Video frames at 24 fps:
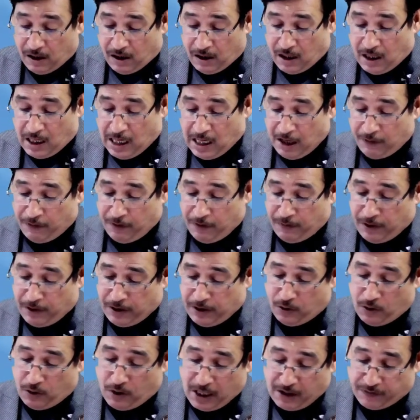However,
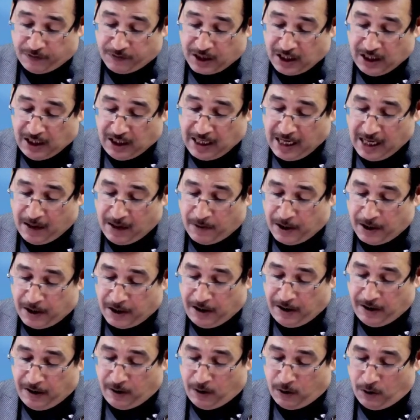you have 3
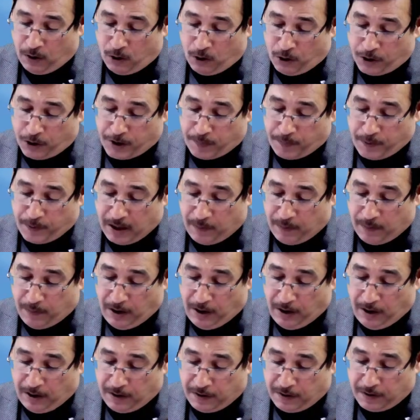liability: notes payable,
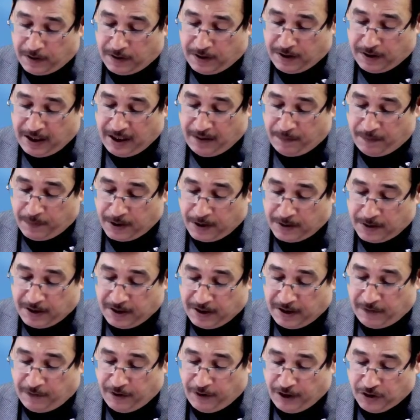10%
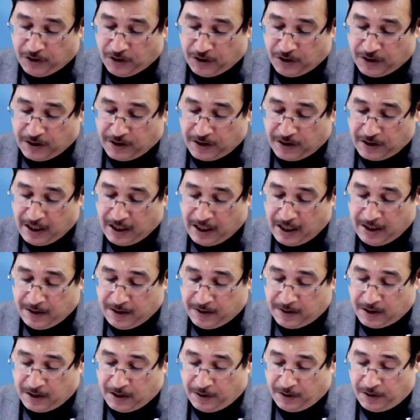debentures and
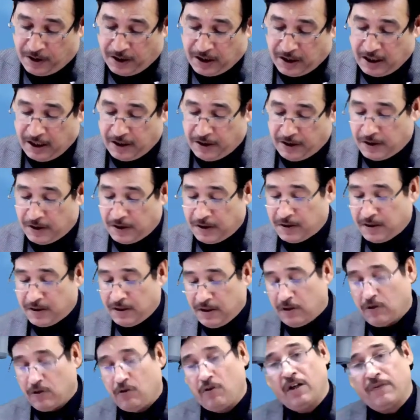sundry creditors.
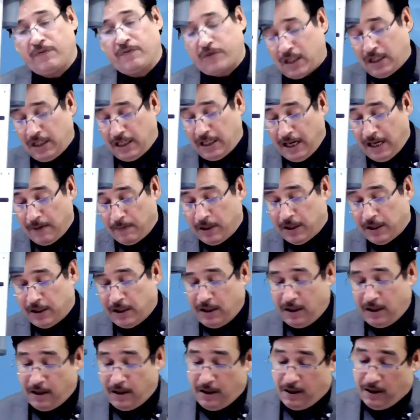You have 3 liability.